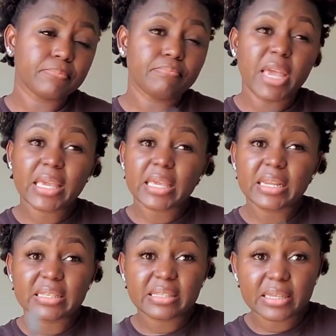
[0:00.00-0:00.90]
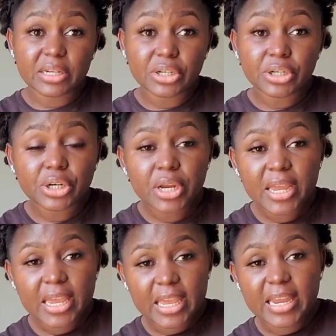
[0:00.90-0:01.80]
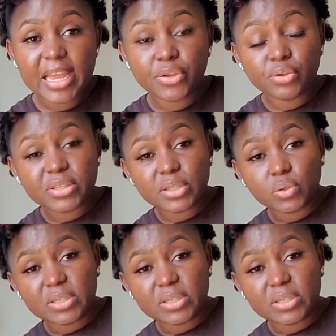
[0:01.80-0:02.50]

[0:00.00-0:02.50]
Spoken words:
making a sticker and I used it